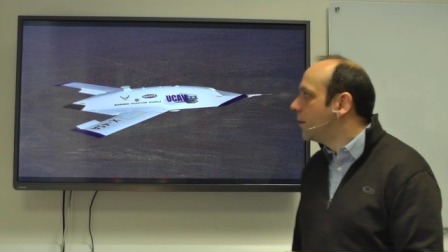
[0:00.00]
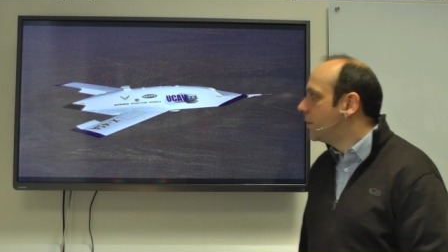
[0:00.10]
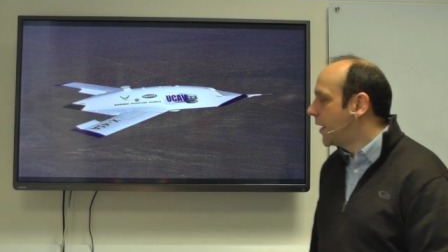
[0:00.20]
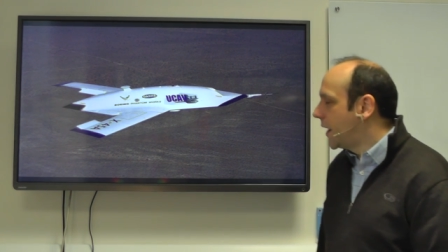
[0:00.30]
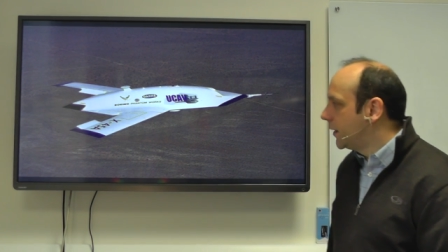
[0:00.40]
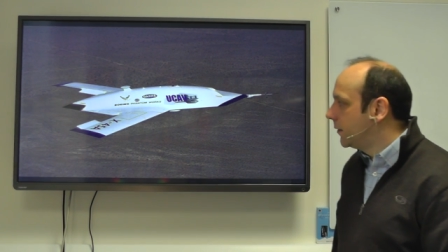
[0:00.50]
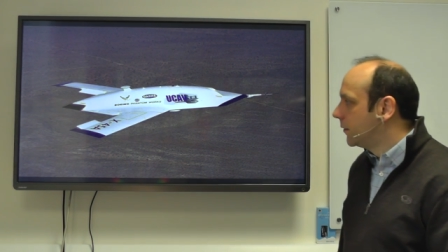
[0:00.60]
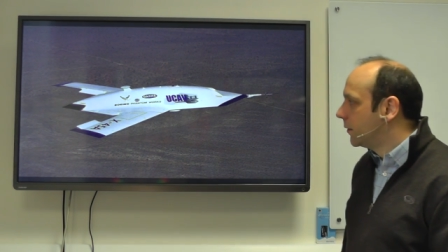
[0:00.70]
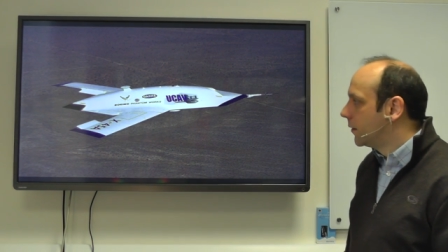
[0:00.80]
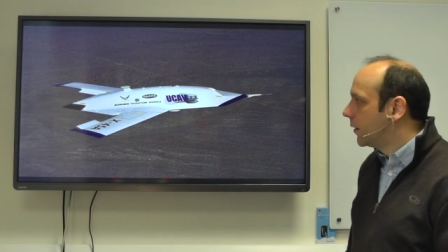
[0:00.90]

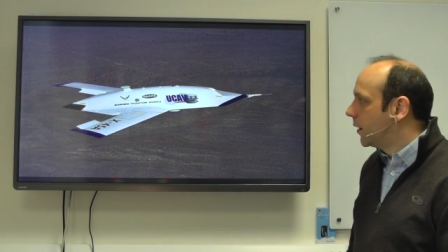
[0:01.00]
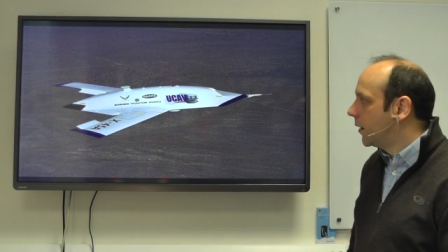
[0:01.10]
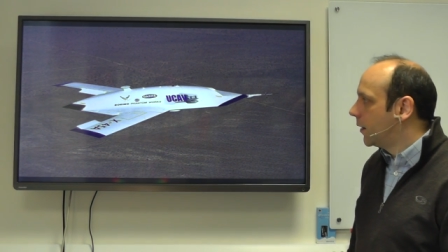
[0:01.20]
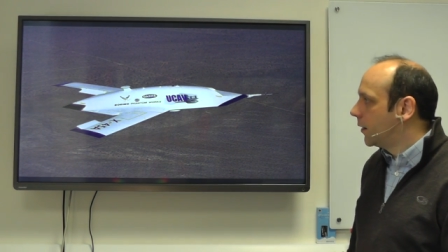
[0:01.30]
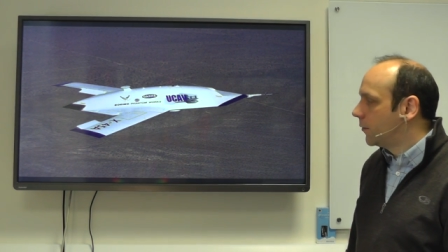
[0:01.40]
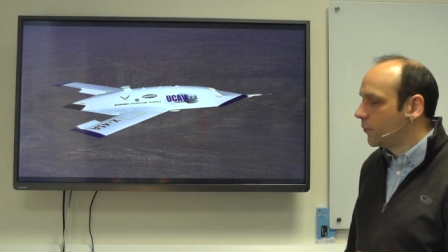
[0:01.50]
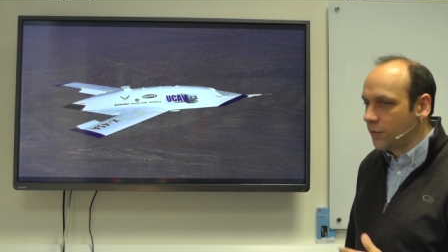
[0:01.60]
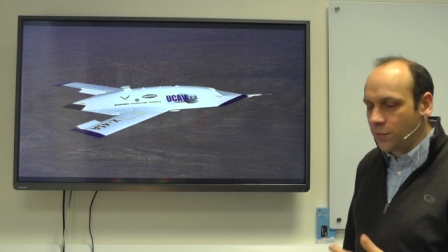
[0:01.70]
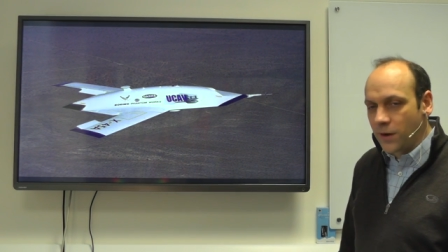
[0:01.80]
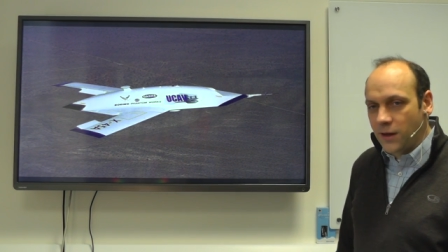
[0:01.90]
then uh,
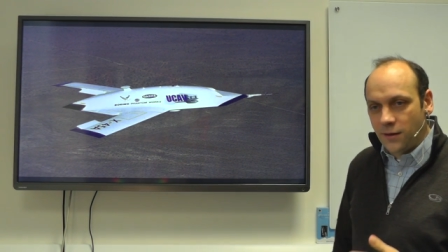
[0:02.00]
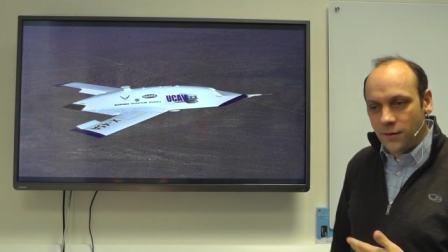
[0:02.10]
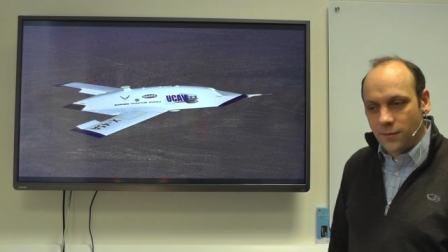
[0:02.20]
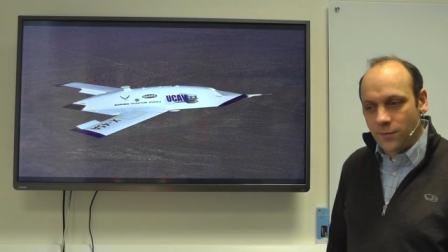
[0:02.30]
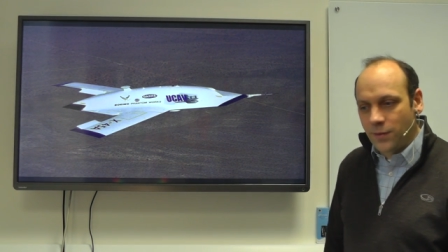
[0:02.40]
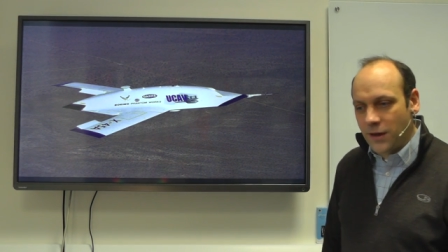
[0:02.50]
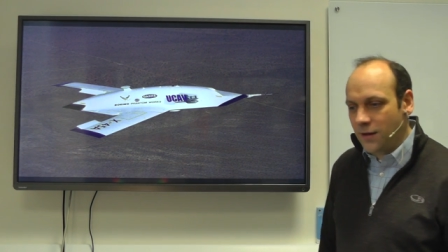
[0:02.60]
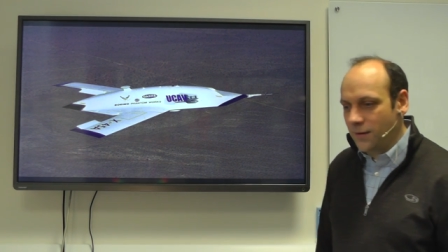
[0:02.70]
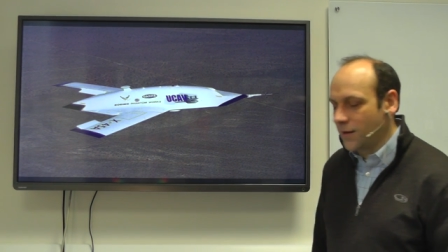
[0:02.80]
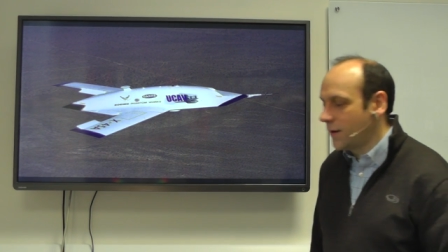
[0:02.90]
would we
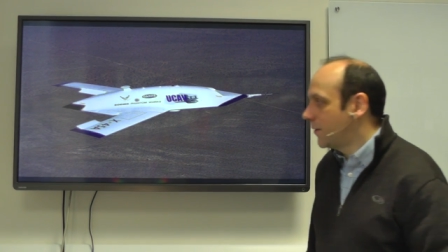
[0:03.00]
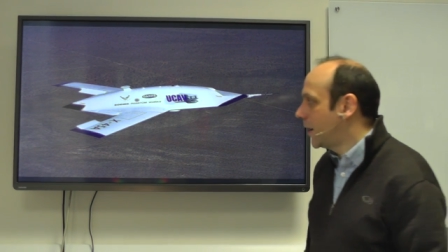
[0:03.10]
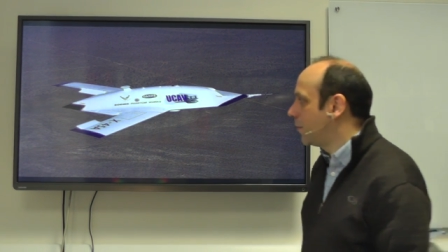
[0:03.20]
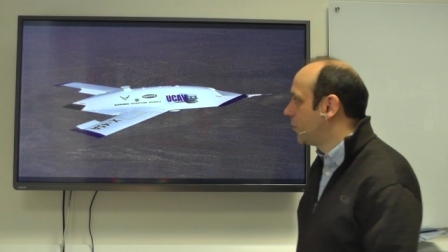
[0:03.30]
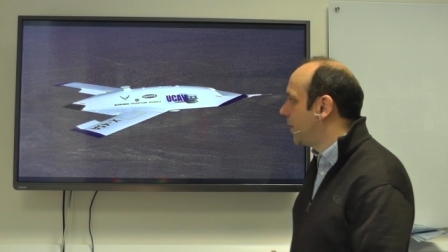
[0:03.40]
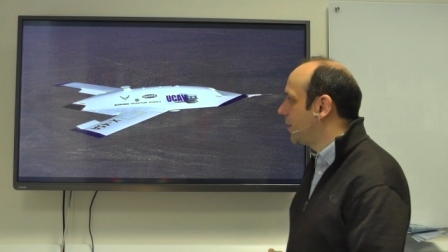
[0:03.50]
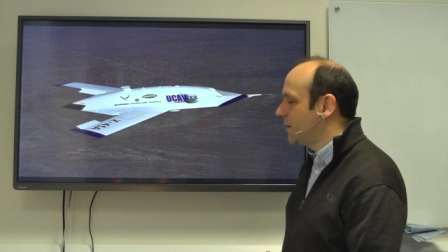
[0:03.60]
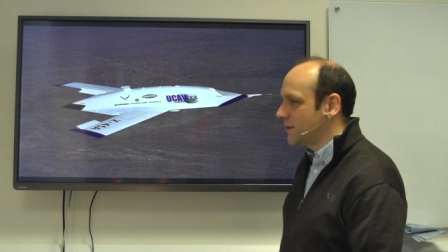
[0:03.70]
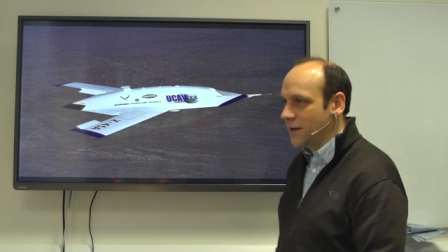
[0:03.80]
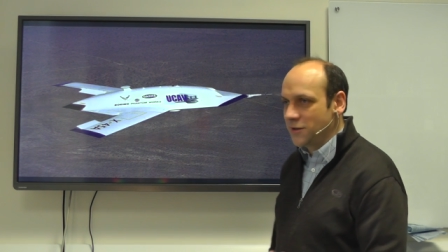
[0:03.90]
be uh, able to make
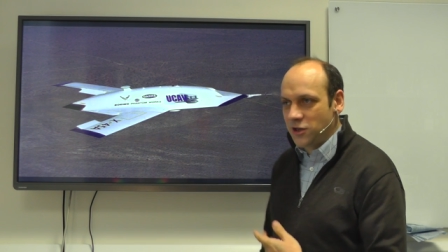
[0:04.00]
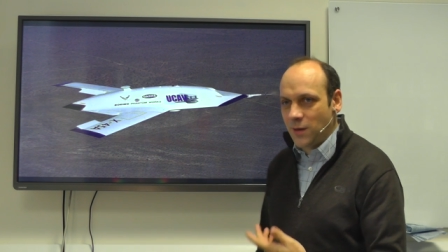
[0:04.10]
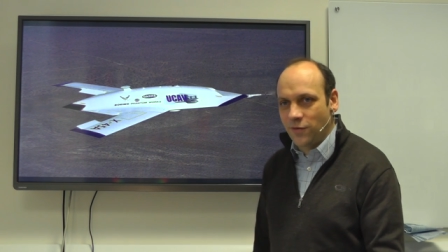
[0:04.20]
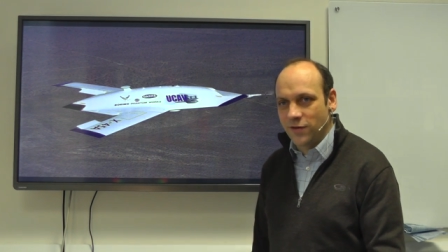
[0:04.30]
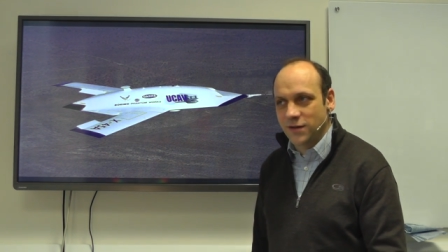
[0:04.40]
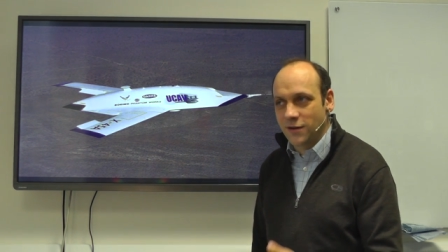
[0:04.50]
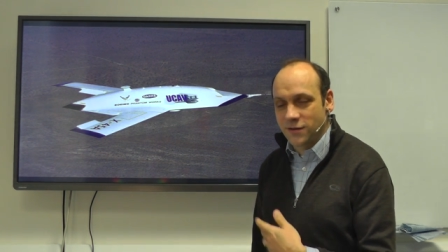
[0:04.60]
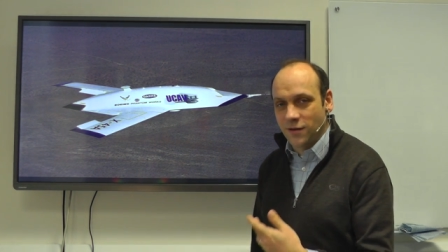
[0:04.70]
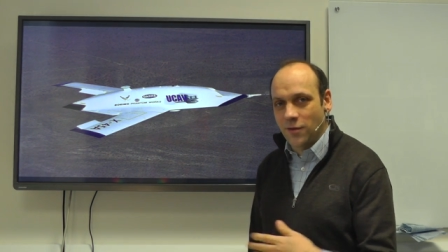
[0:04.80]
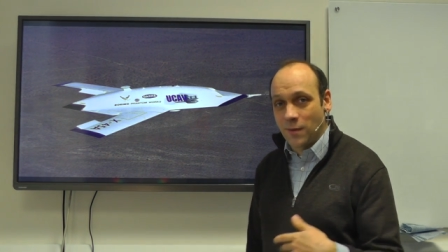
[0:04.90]
these things cheaper such
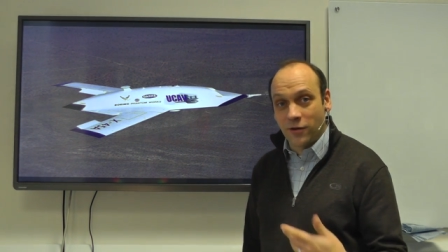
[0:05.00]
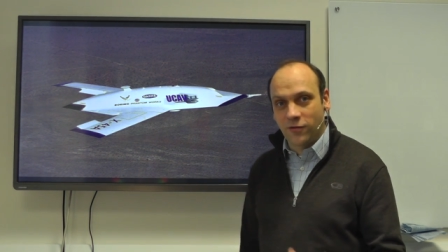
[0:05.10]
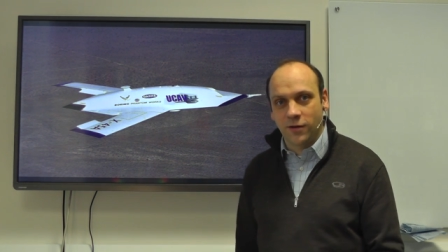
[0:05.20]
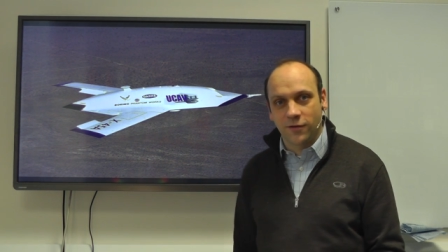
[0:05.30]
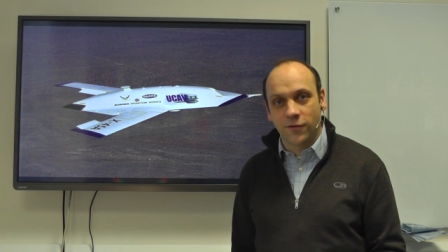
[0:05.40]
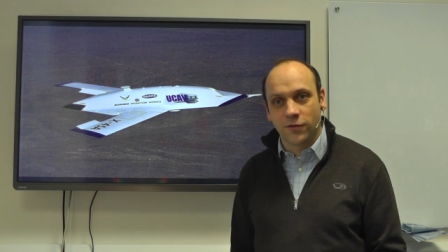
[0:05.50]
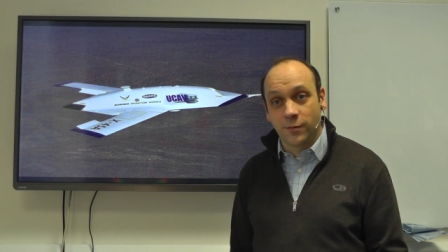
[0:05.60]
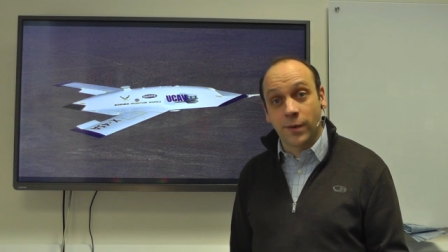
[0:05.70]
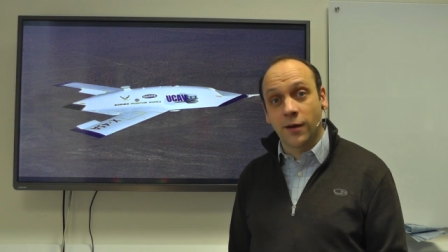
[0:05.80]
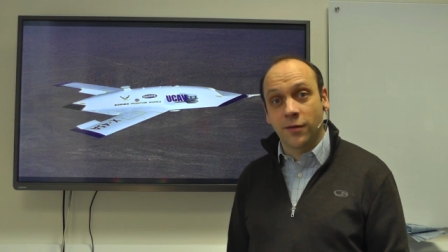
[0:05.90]
that the military could afford to
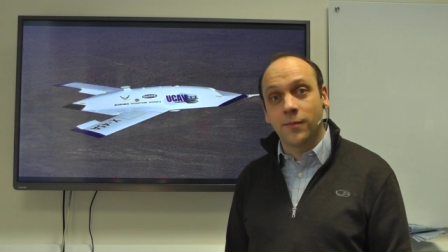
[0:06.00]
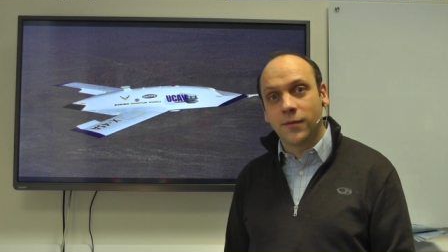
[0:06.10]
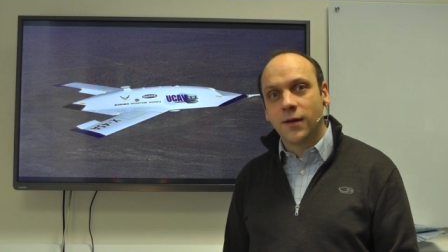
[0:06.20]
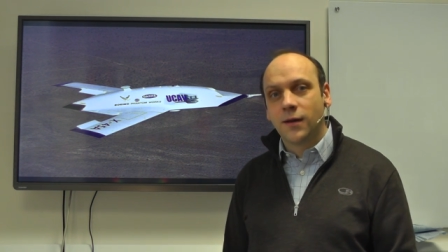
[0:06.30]
buy them?